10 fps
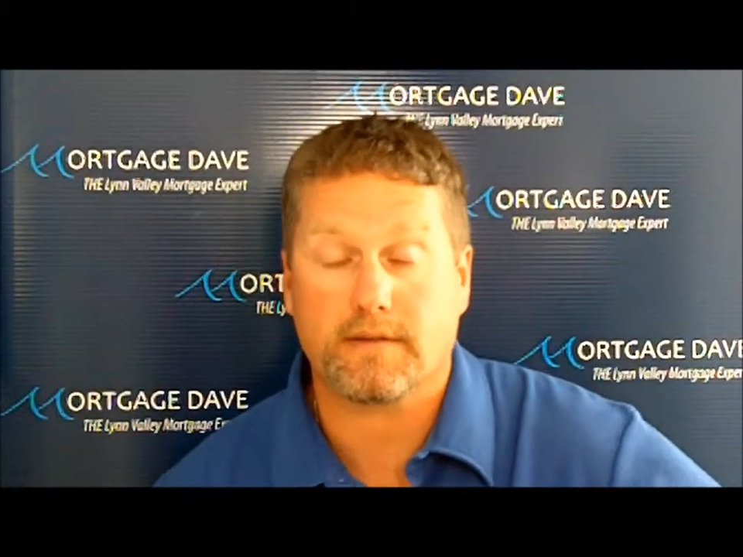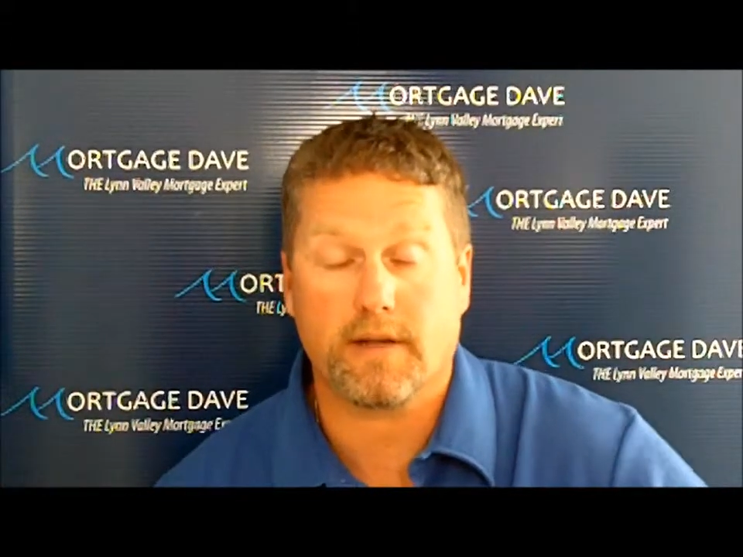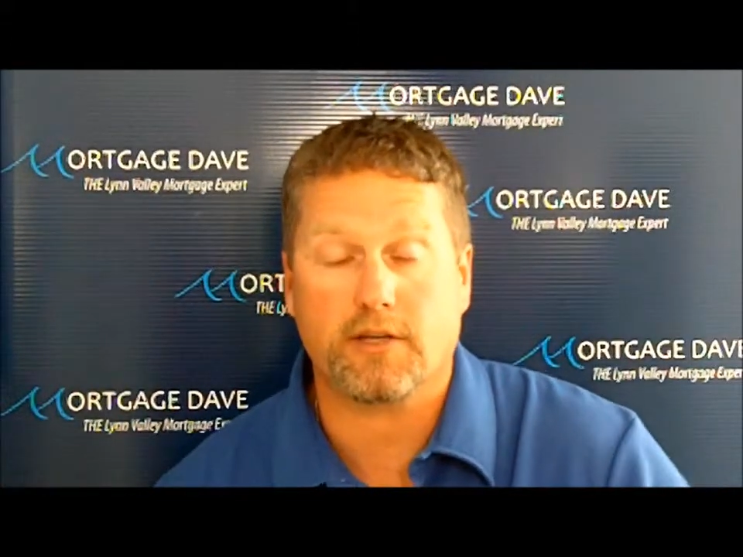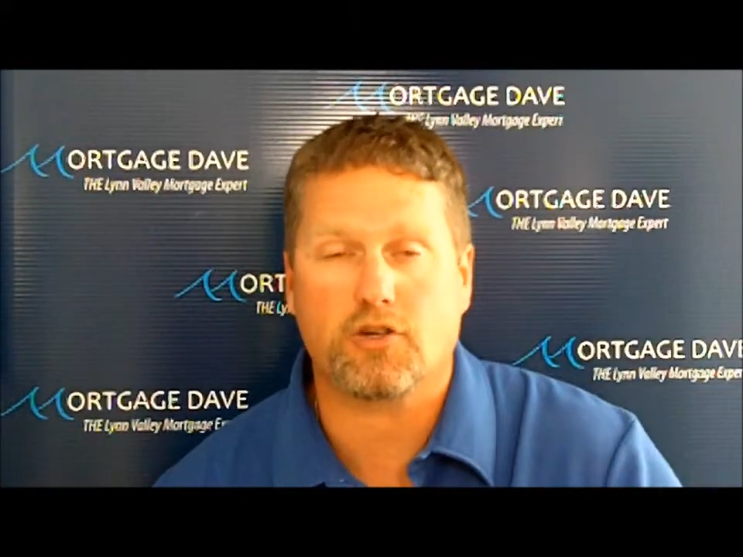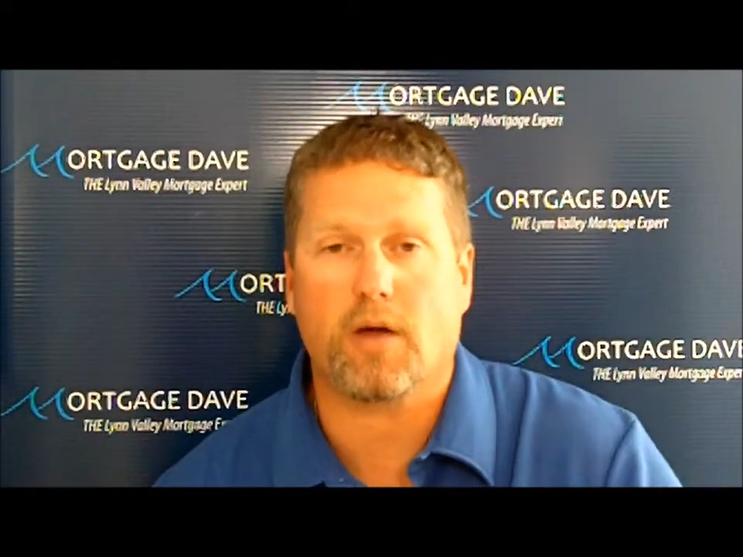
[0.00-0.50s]

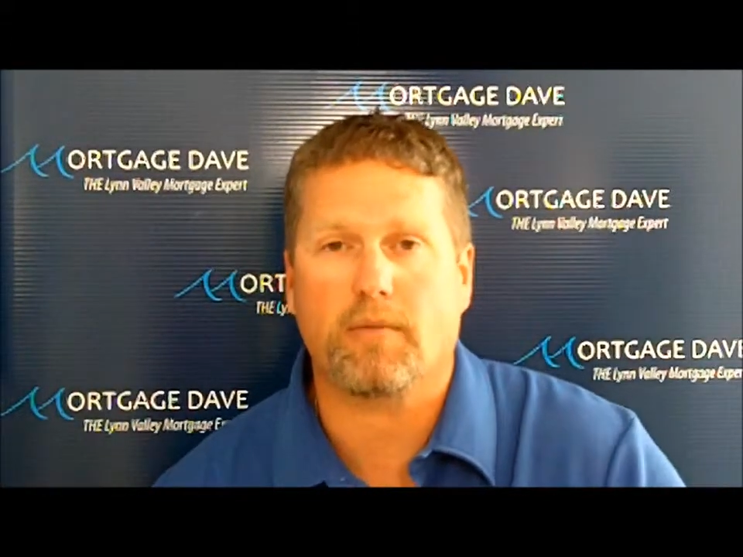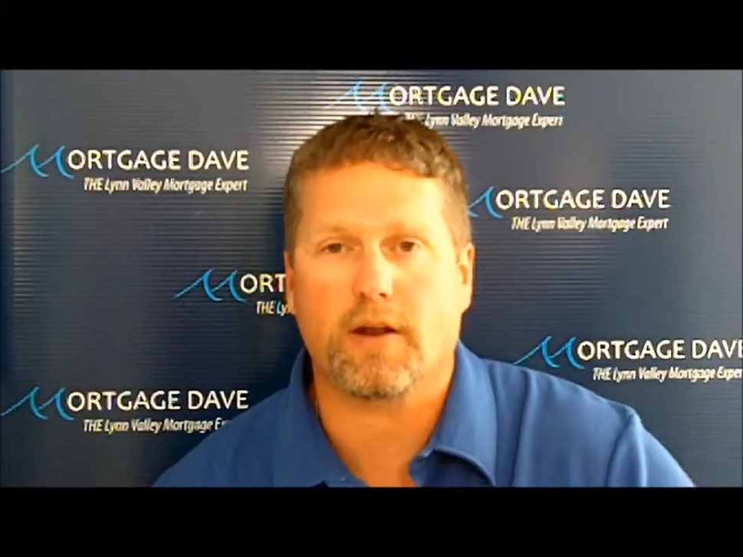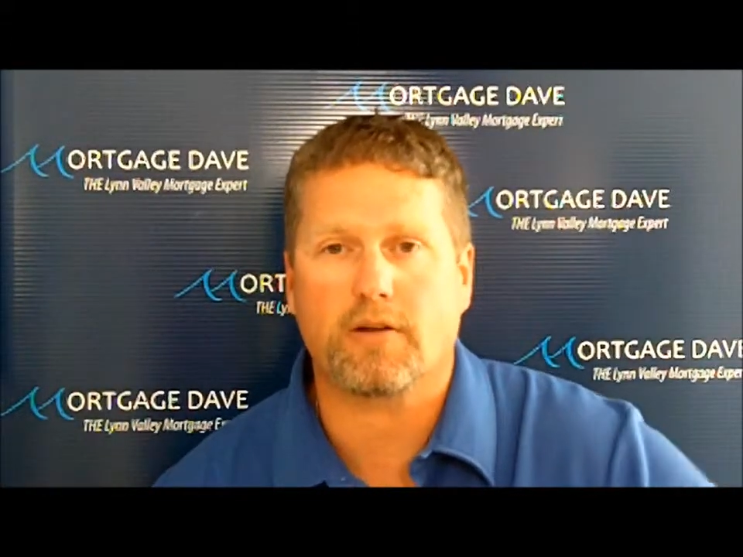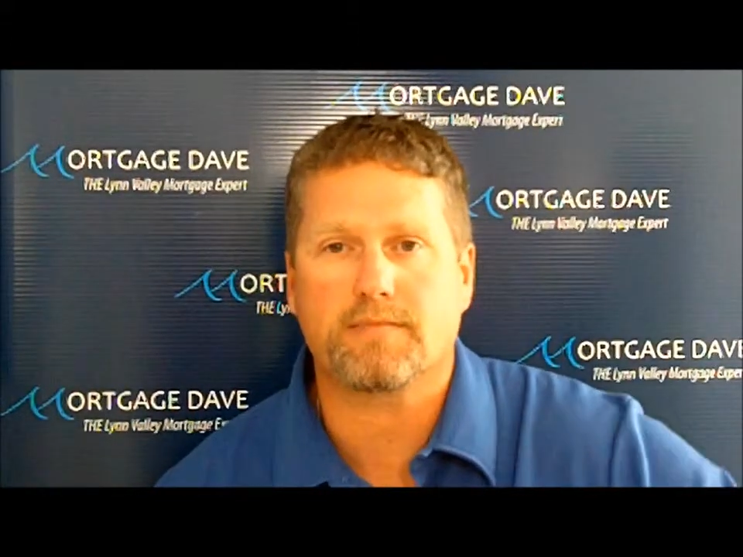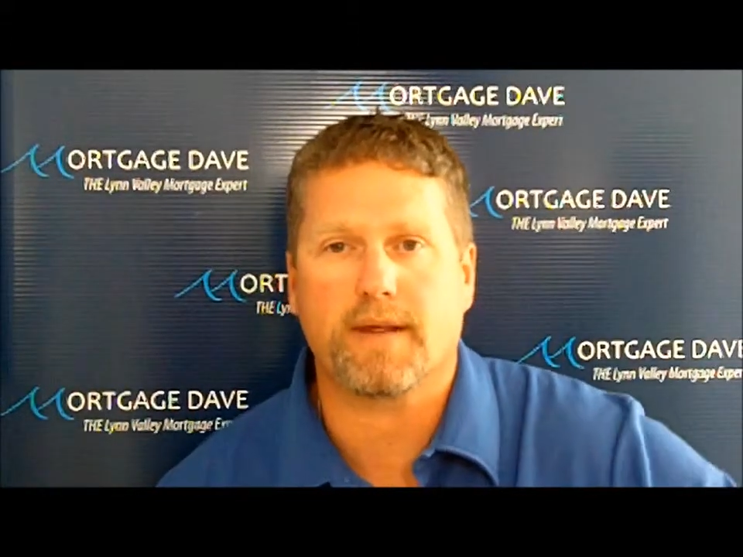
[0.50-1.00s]
like job
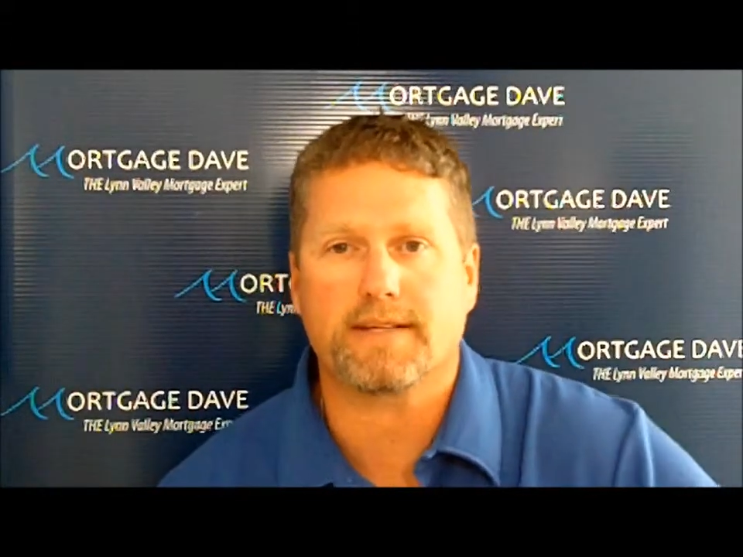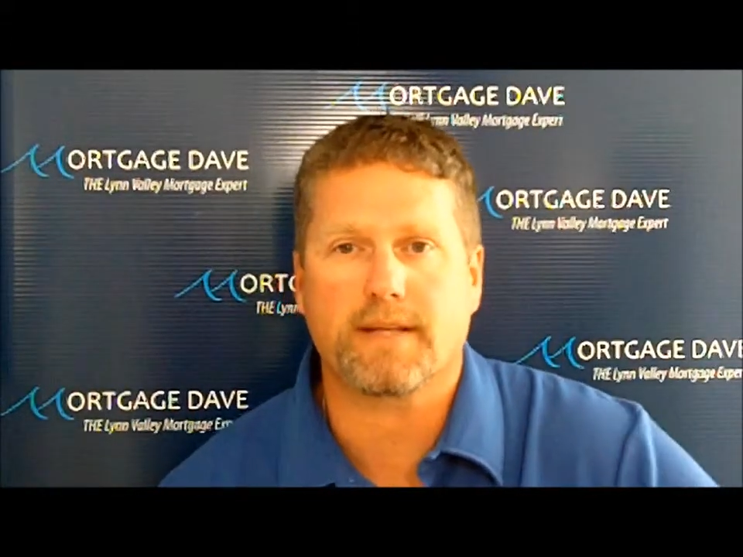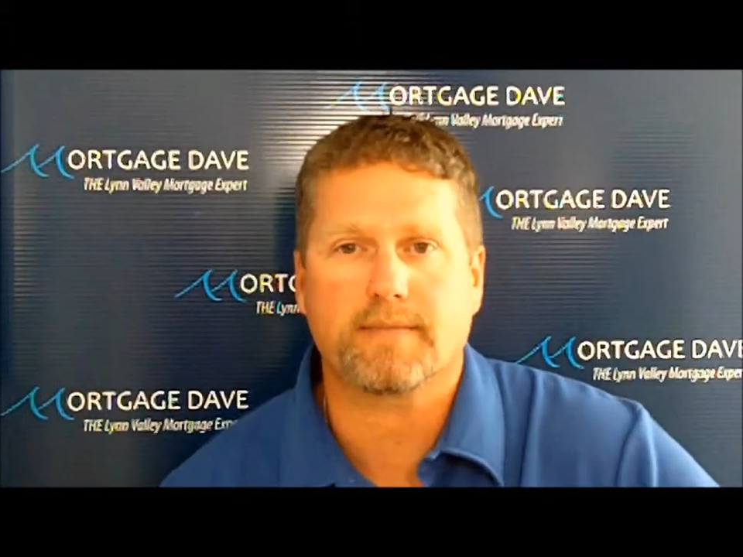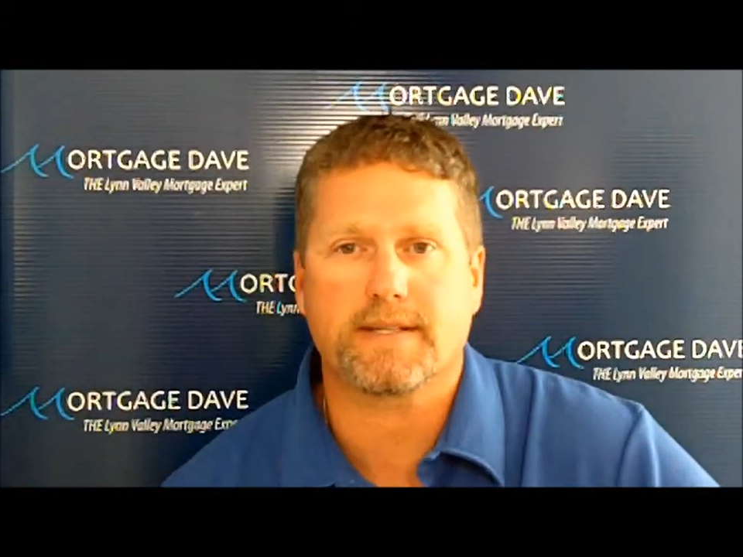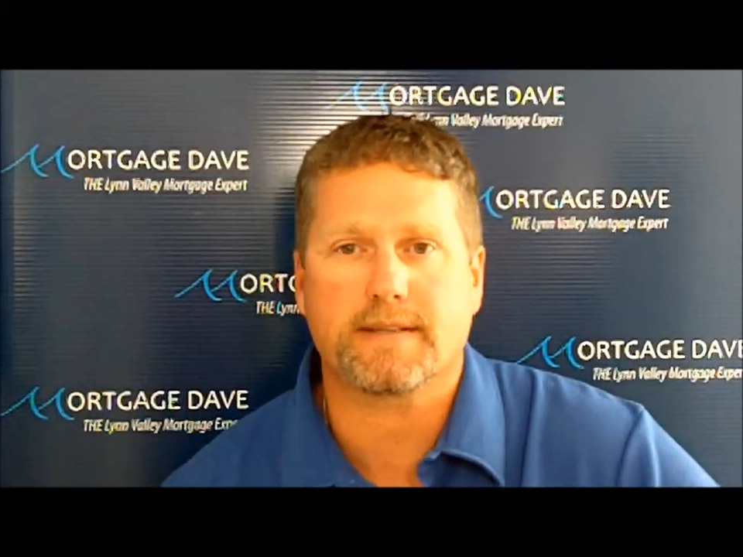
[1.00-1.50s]
letters, pay
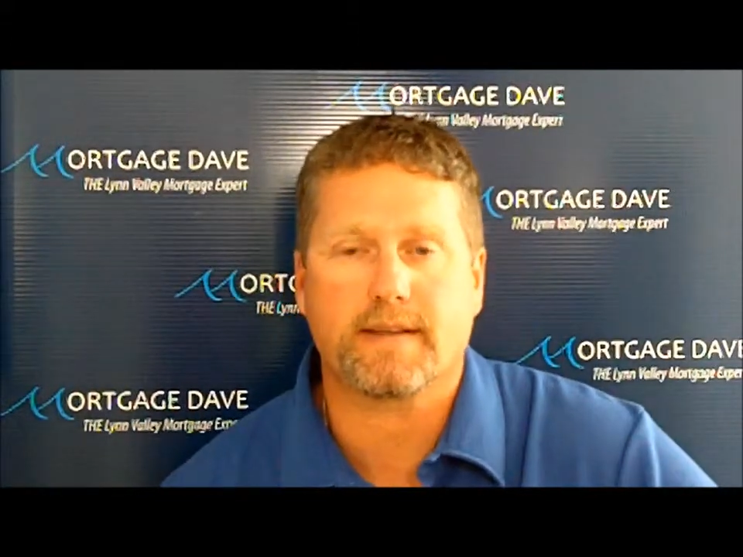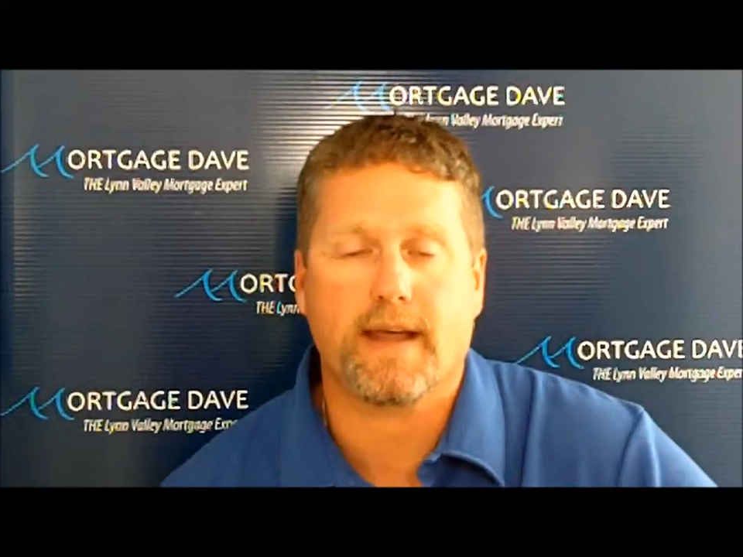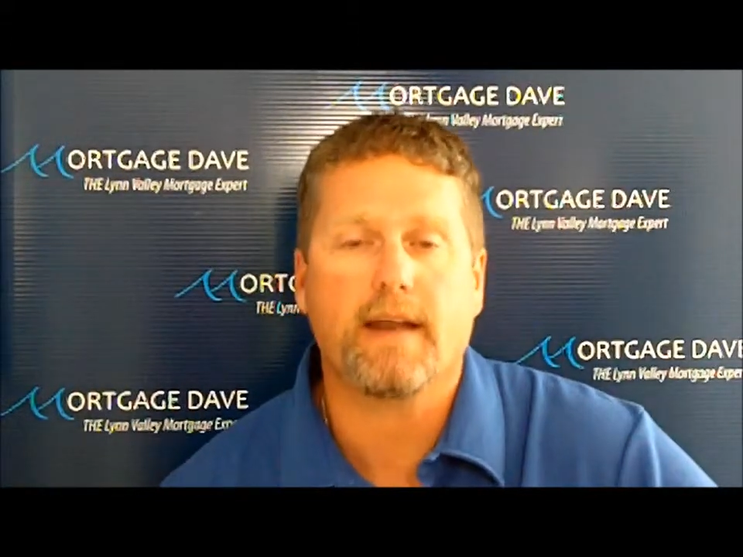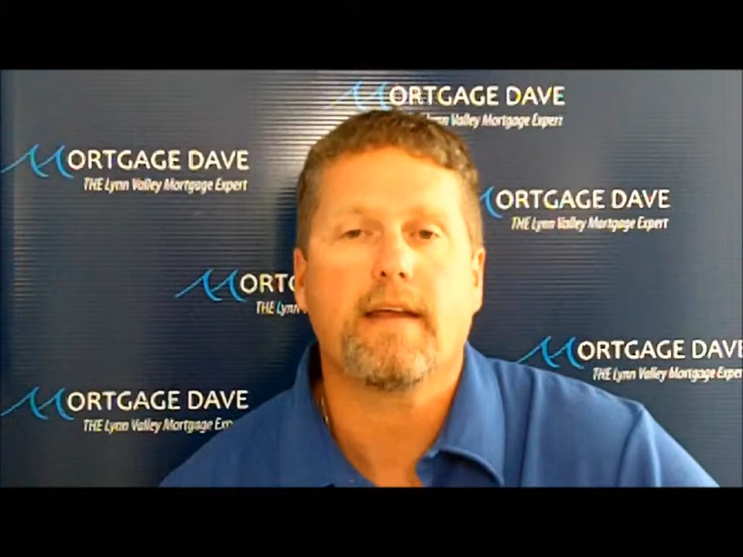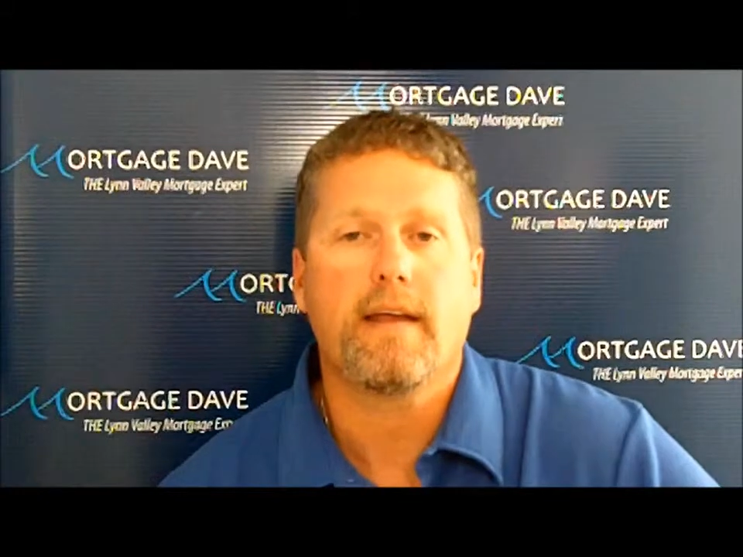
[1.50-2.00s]
stubs, things like
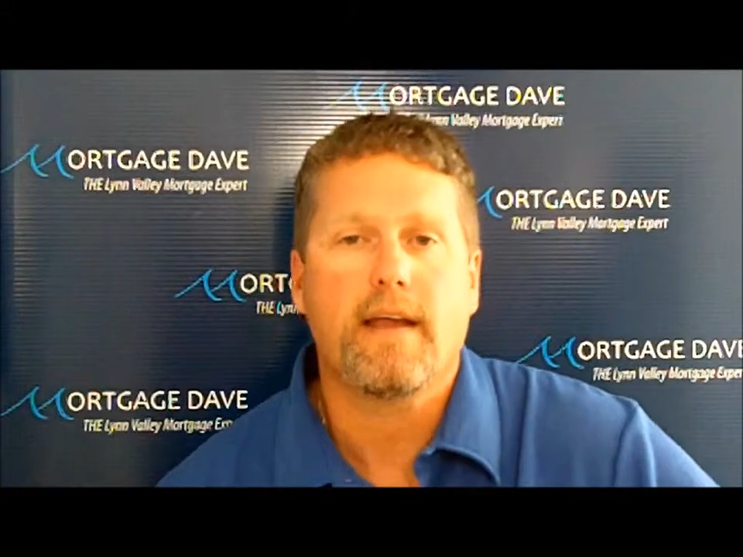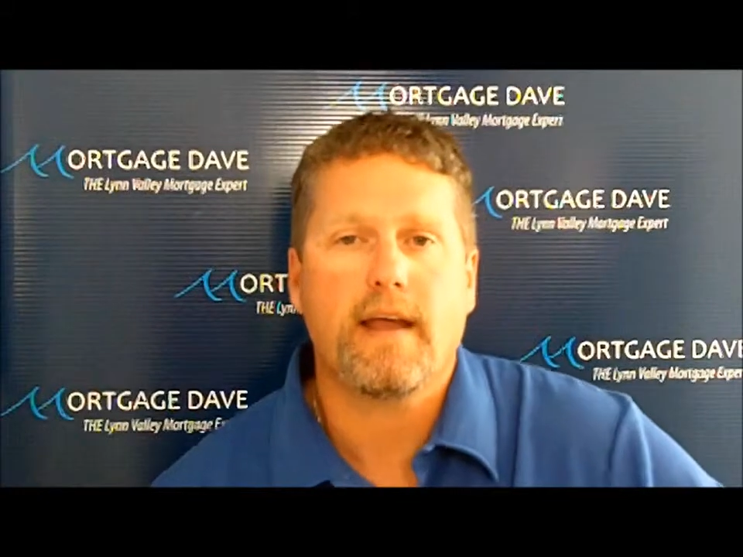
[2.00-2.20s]
that,